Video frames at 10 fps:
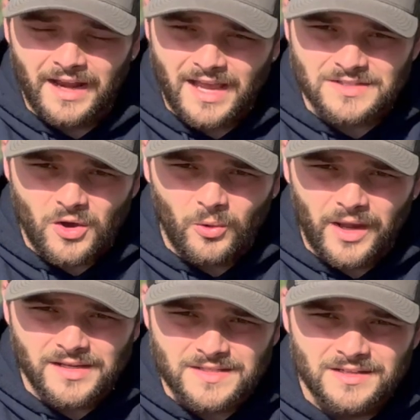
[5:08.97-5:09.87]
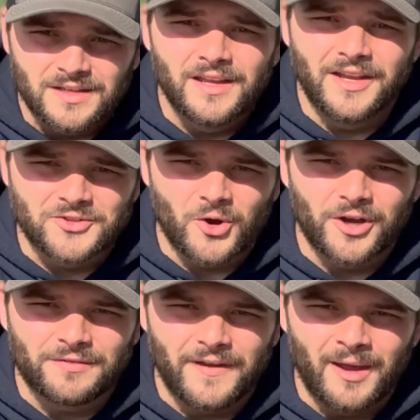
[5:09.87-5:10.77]
as always, enjoy
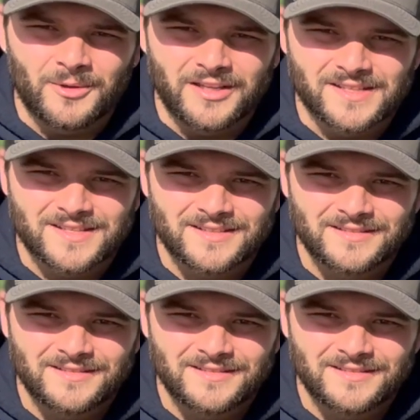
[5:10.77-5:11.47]
your families.